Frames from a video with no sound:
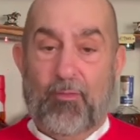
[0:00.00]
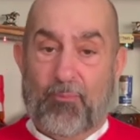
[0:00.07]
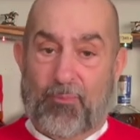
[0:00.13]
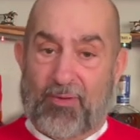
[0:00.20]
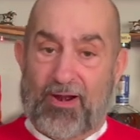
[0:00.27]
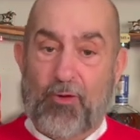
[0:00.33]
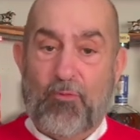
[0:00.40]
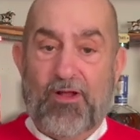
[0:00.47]

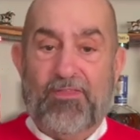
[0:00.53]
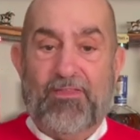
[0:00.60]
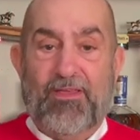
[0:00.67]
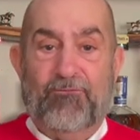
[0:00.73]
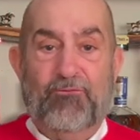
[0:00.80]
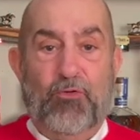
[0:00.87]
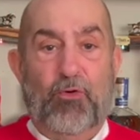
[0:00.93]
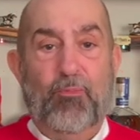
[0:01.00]
but I want
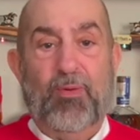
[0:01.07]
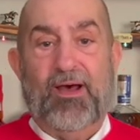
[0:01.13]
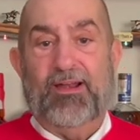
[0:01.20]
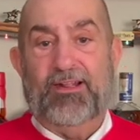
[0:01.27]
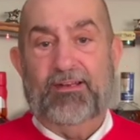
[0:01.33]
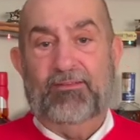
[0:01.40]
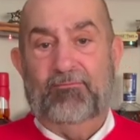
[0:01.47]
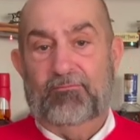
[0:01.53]
that full
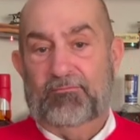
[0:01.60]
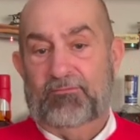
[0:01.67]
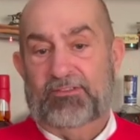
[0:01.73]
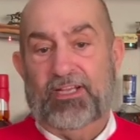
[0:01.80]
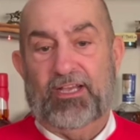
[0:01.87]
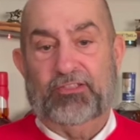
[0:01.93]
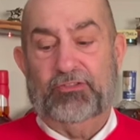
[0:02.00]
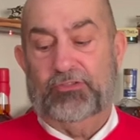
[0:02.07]
bodied
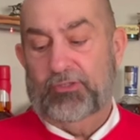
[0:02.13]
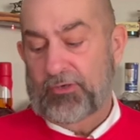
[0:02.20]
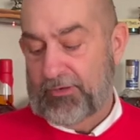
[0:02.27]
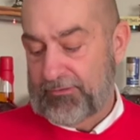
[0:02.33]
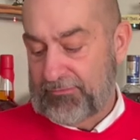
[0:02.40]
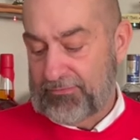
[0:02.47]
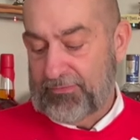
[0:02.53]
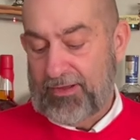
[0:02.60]
texture
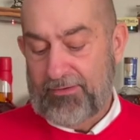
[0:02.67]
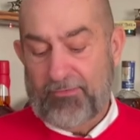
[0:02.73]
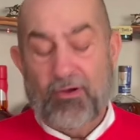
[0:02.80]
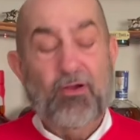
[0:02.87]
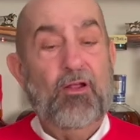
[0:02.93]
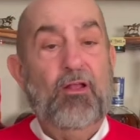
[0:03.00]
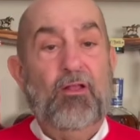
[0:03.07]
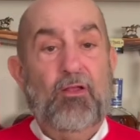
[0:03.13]
and flavor.